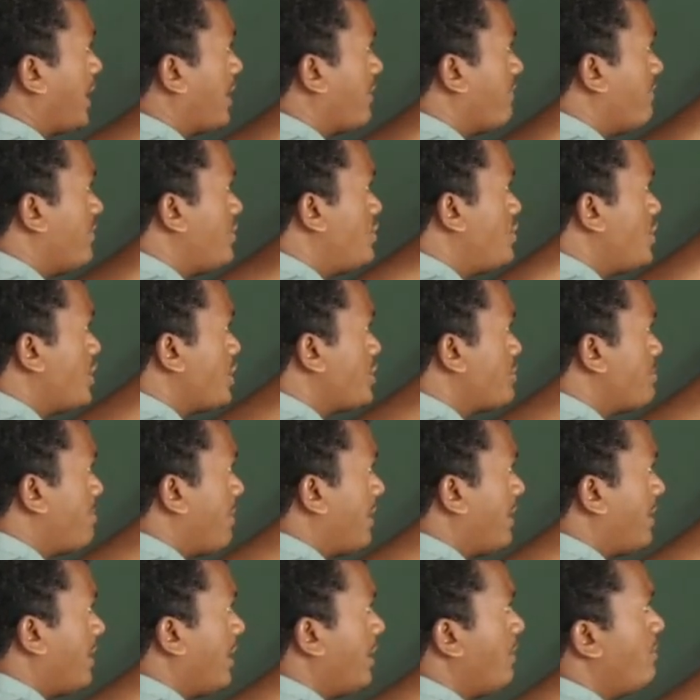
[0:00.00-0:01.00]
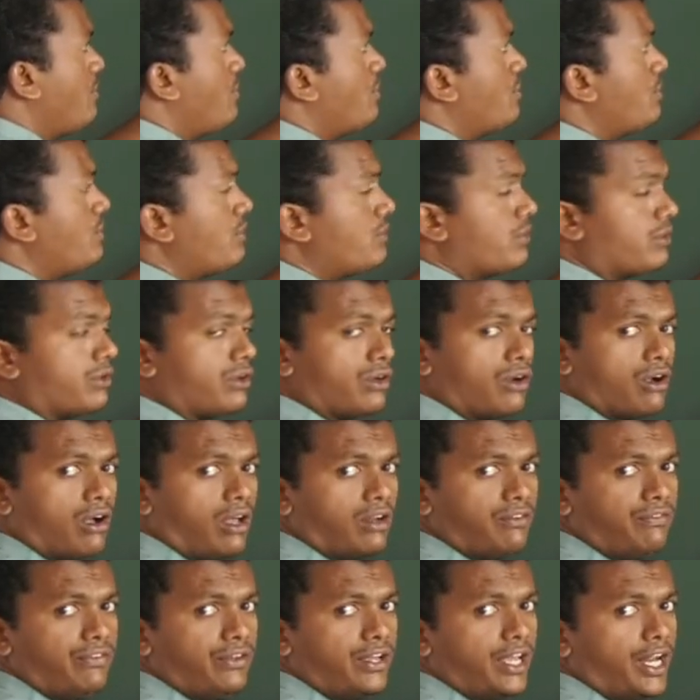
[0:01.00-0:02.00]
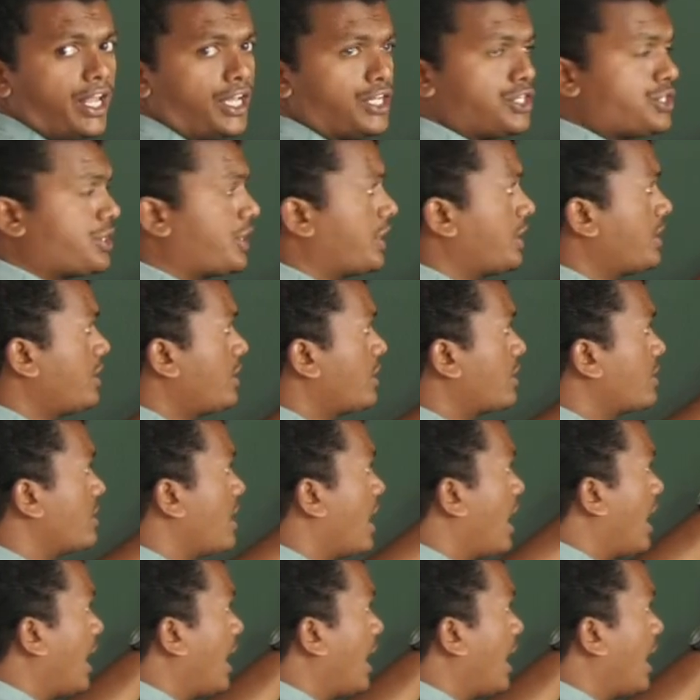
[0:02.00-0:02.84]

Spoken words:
With respective to configuration, the